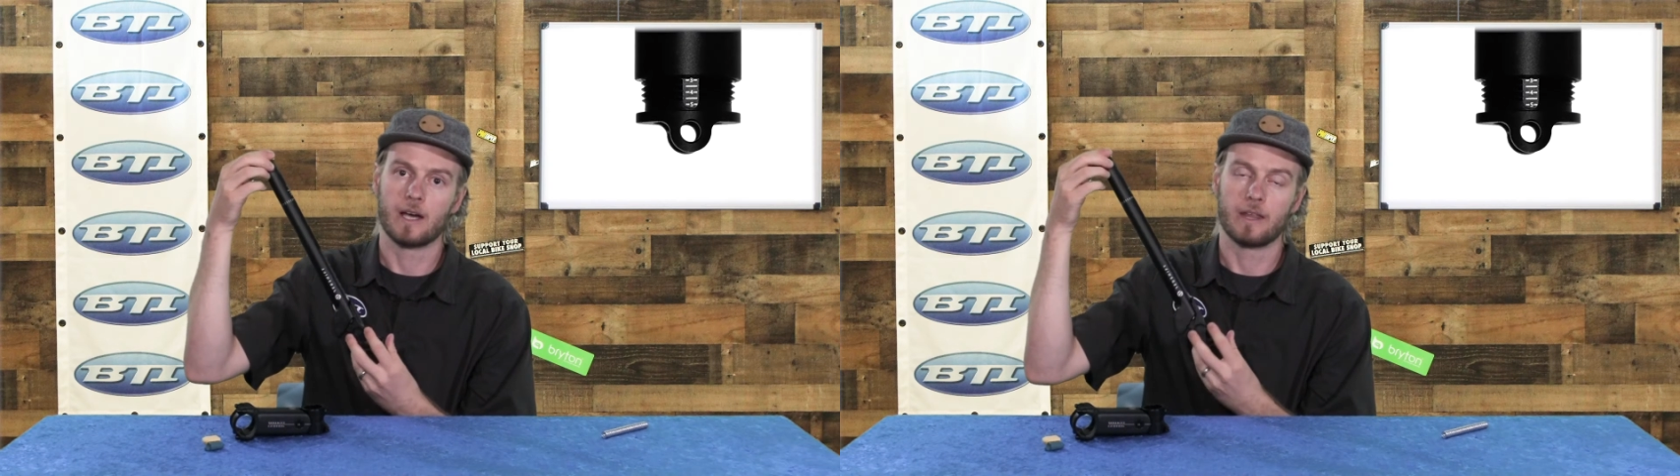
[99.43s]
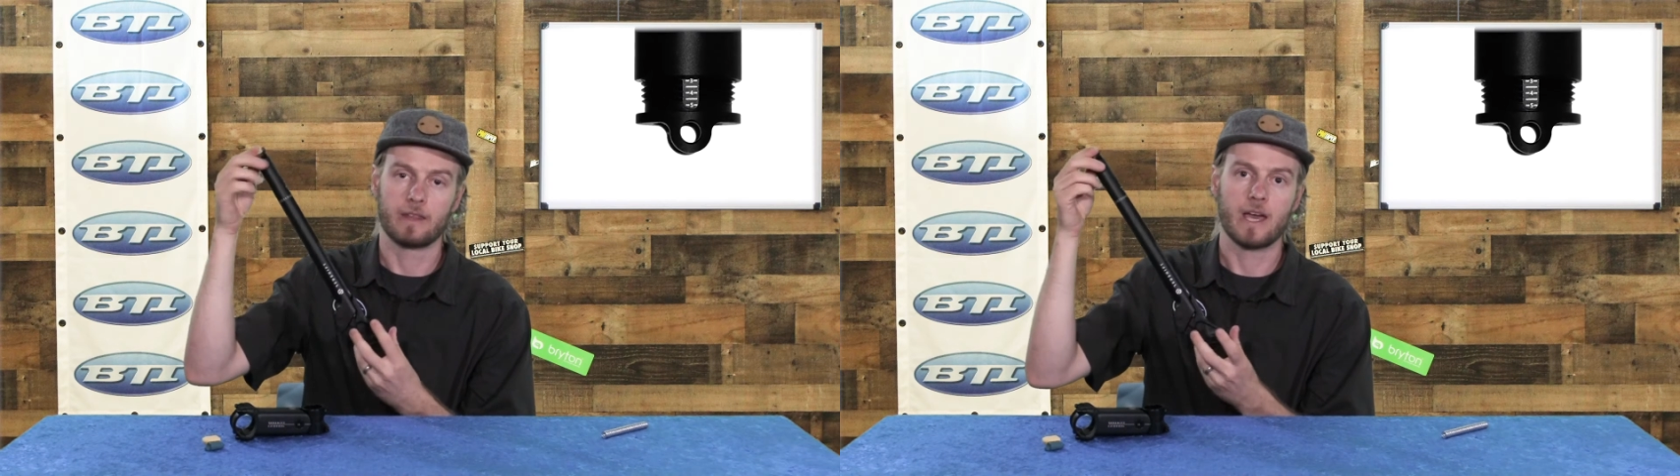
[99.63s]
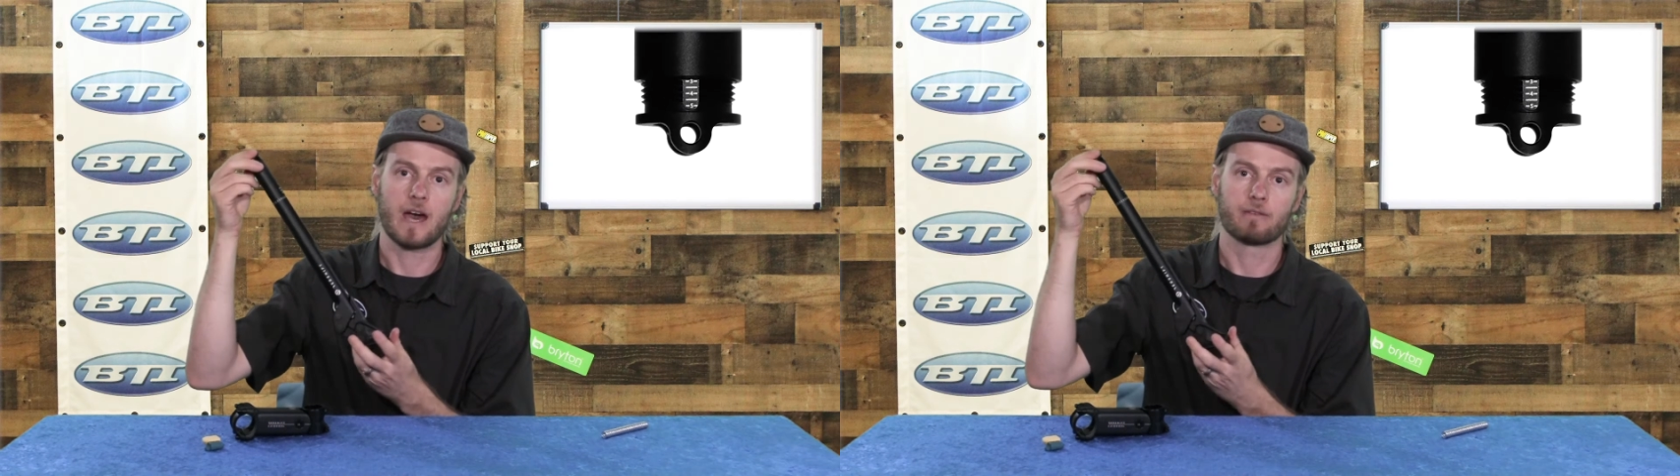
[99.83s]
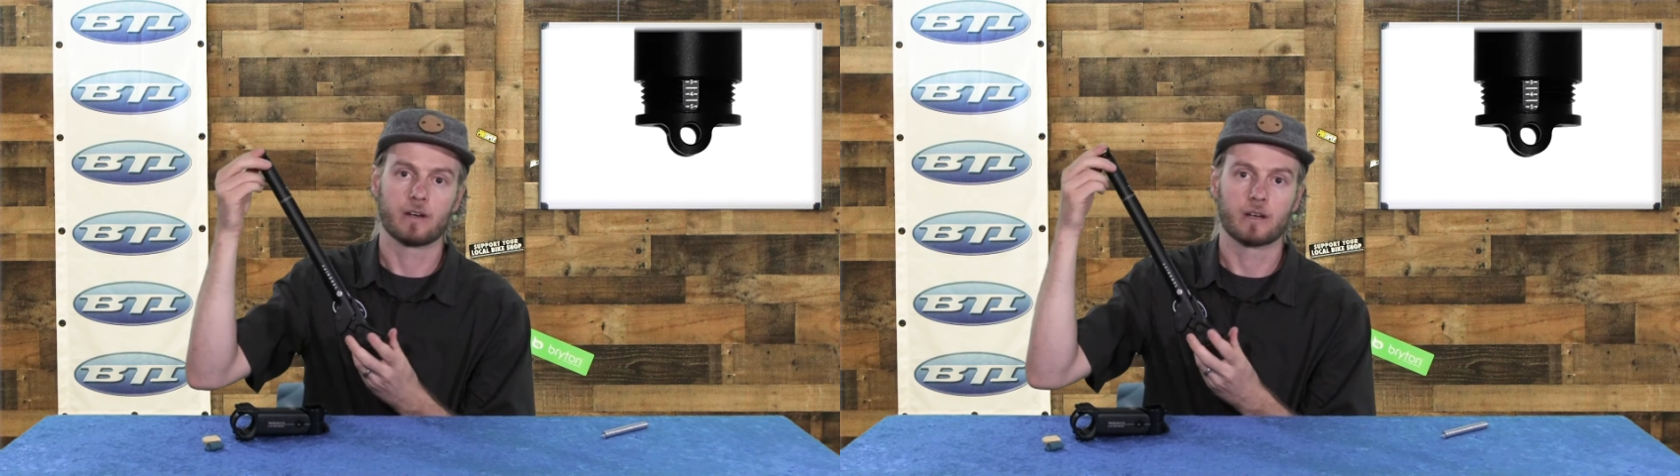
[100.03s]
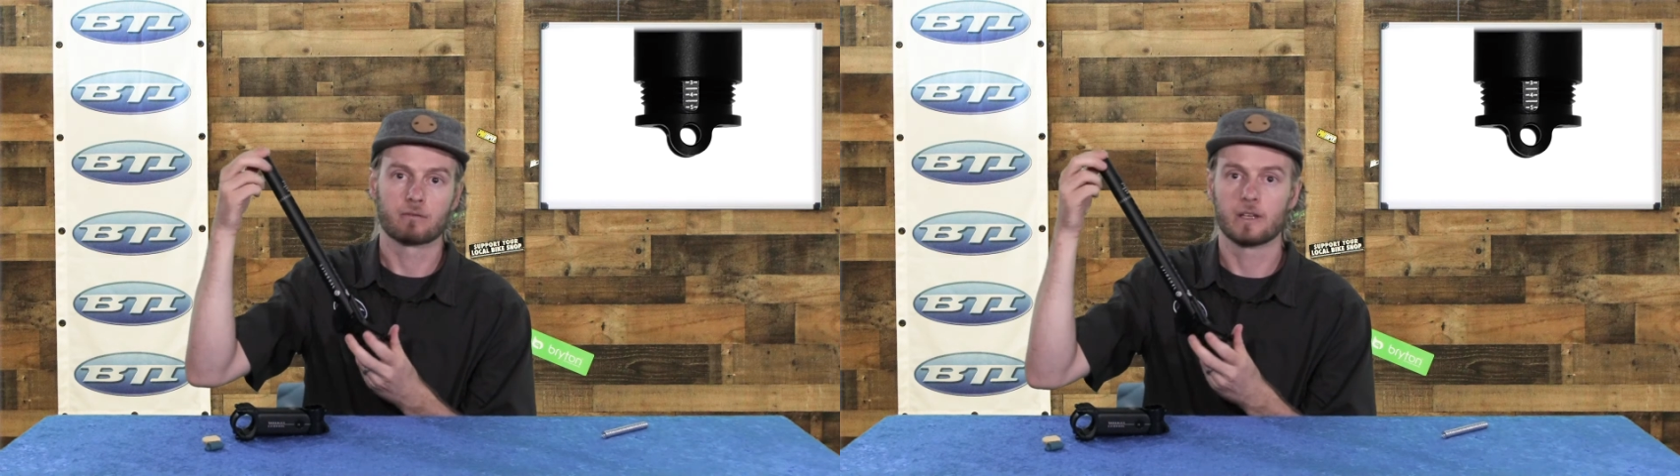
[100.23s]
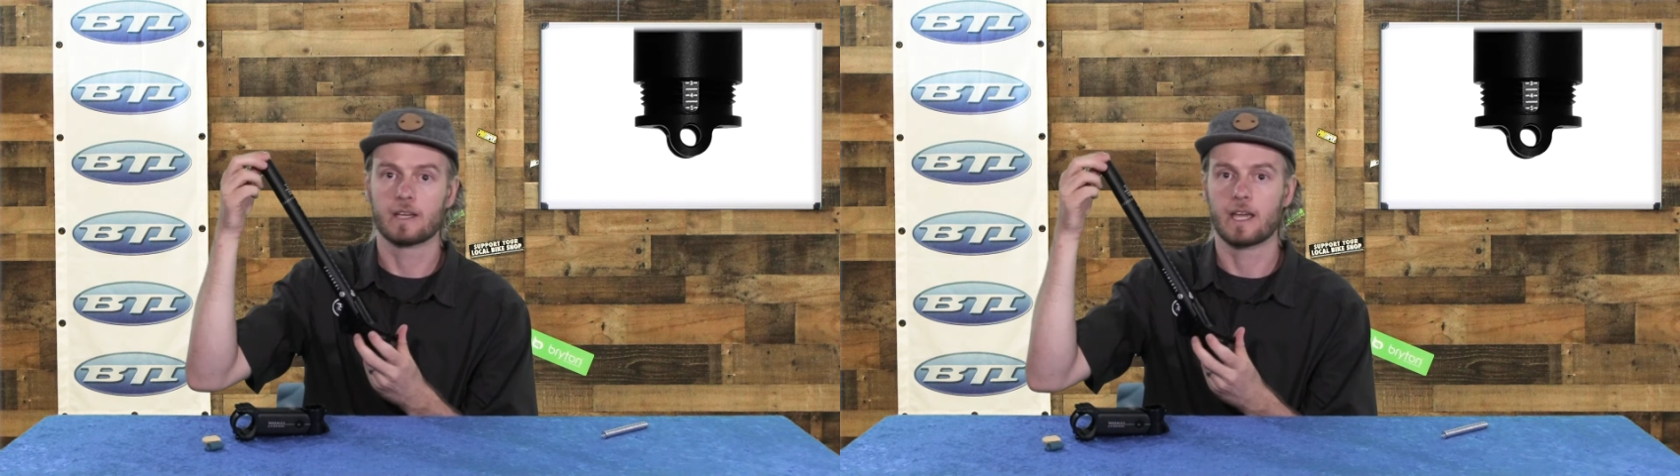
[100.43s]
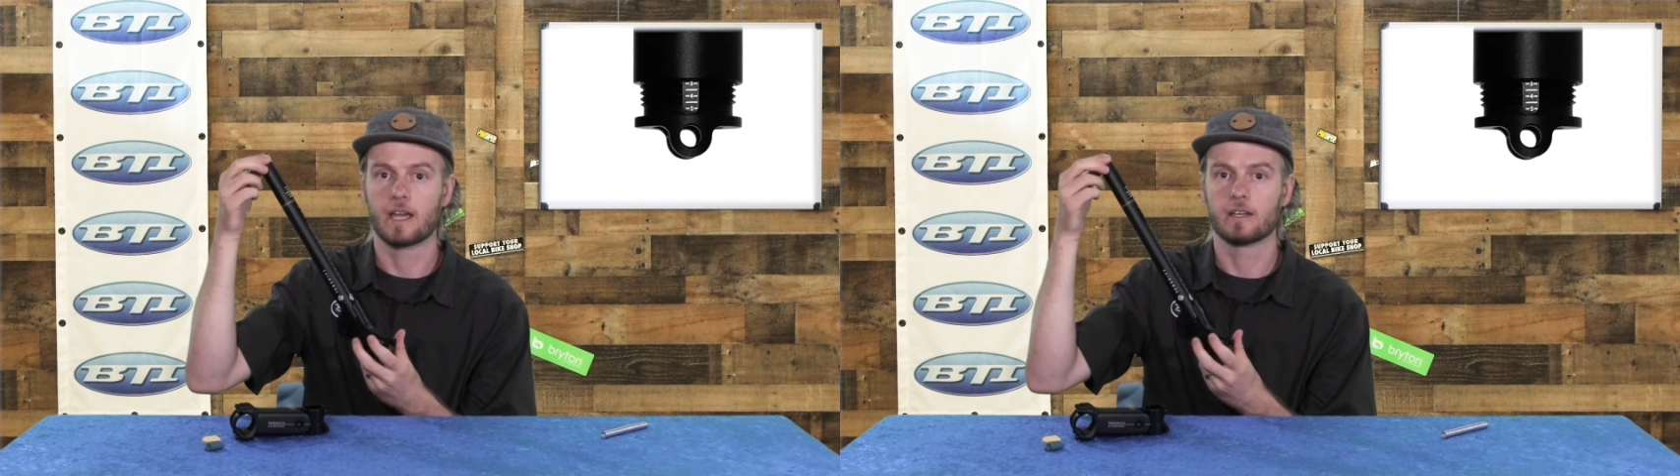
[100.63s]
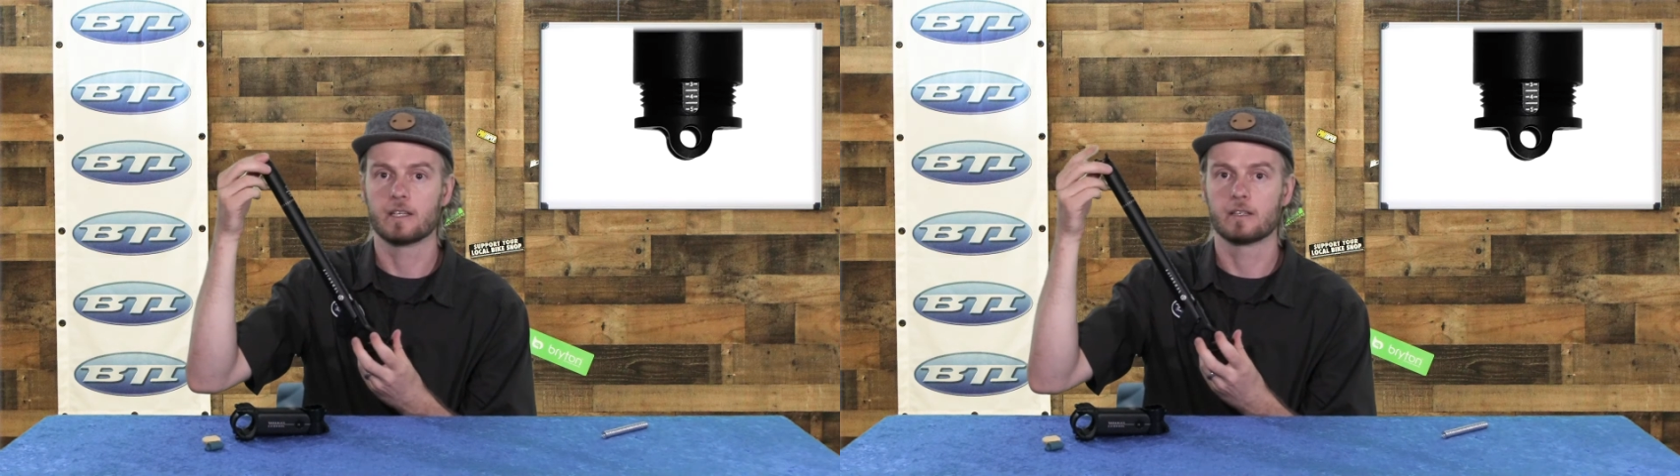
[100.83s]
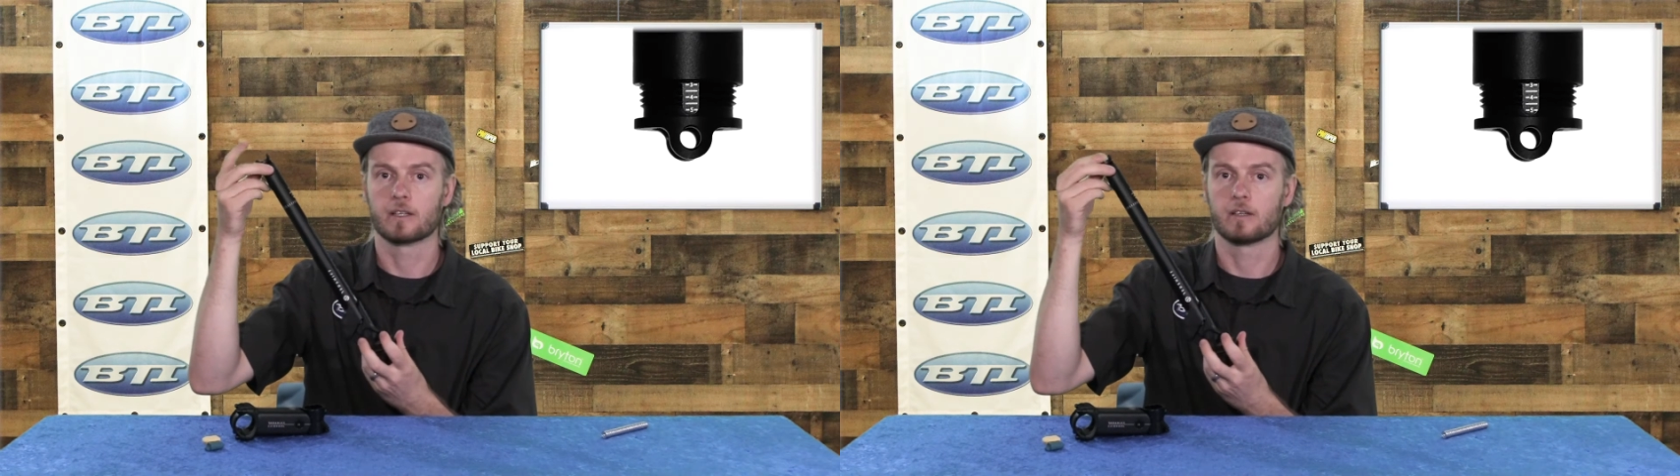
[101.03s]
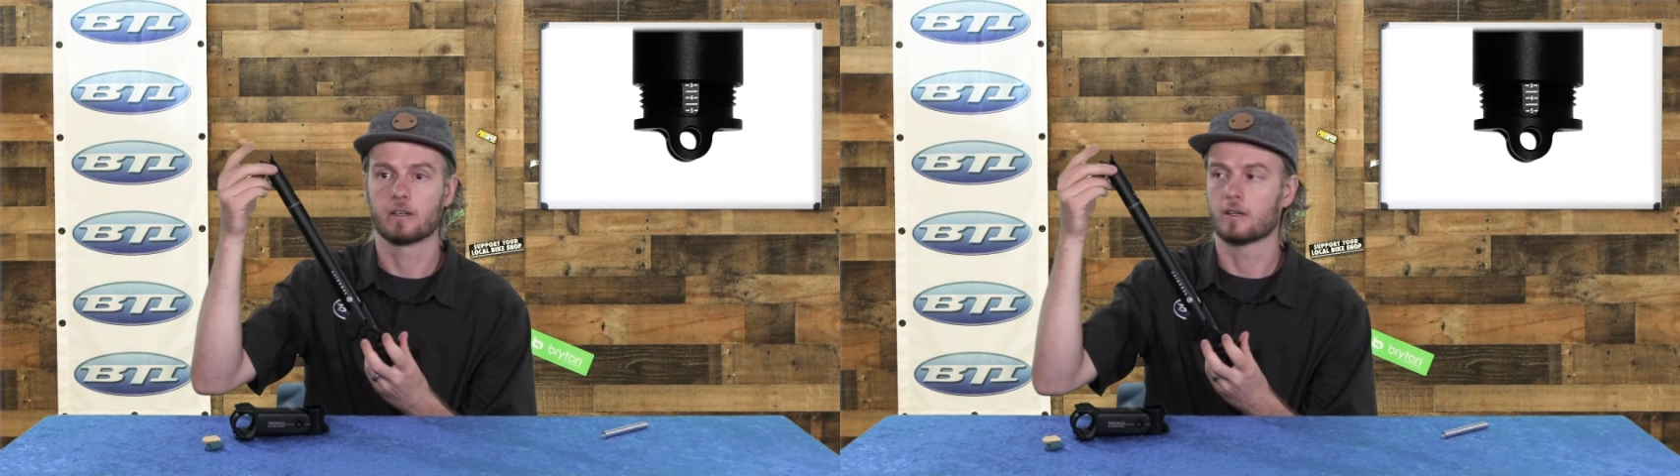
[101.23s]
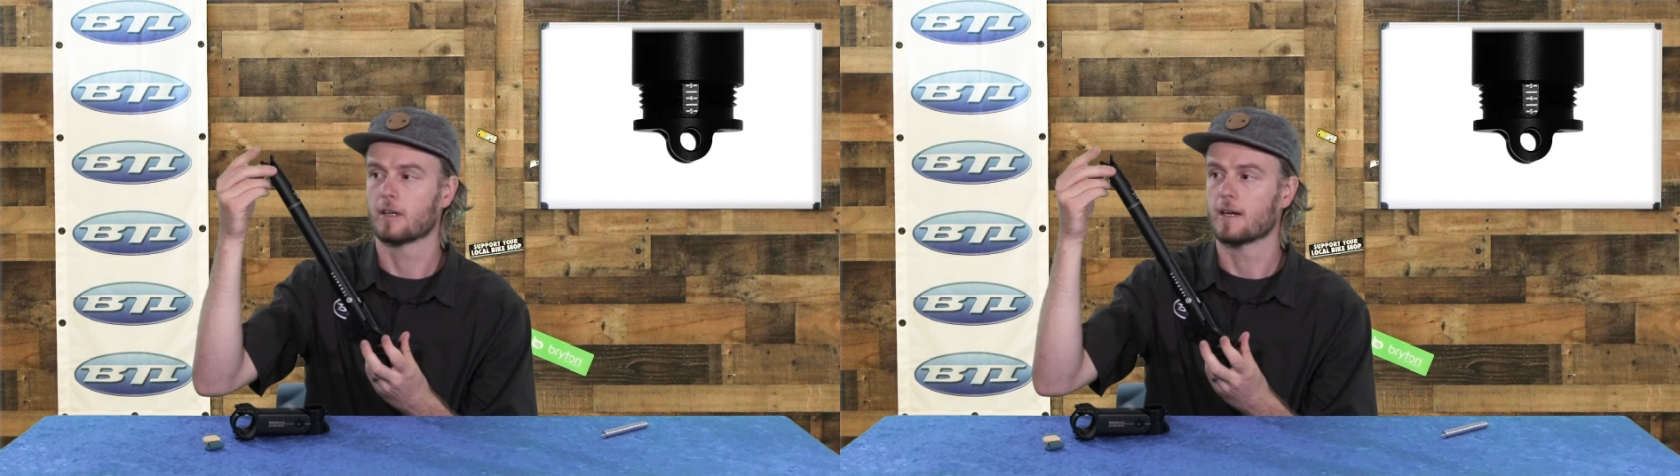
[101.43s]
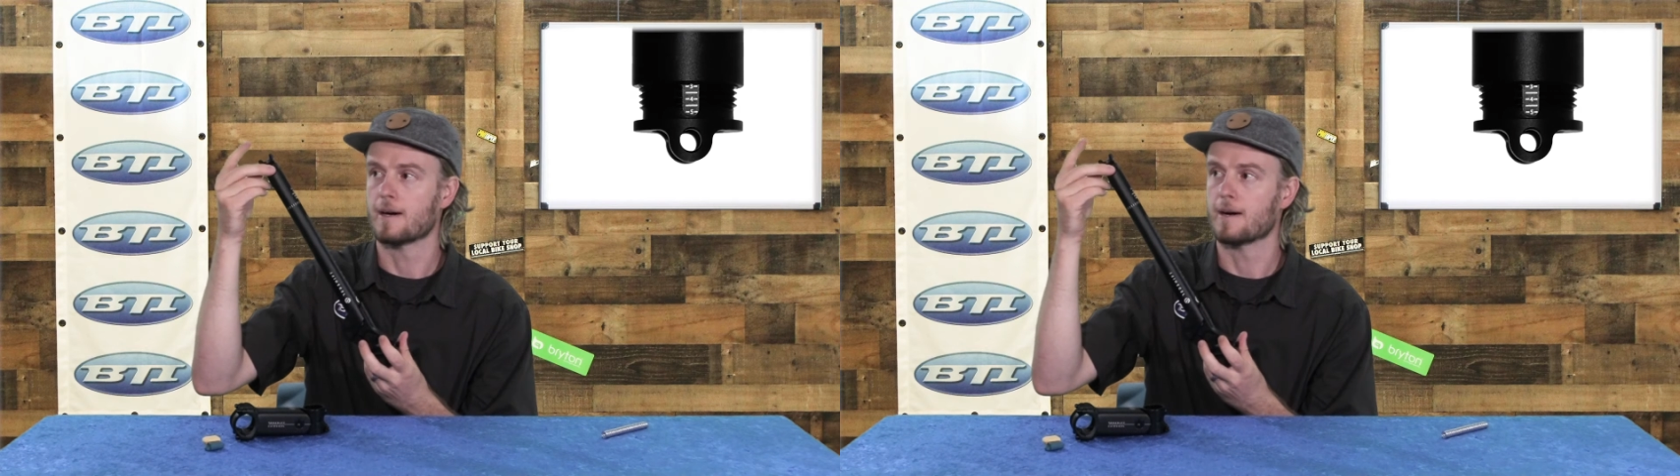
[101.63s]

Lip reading: and they have a really handy little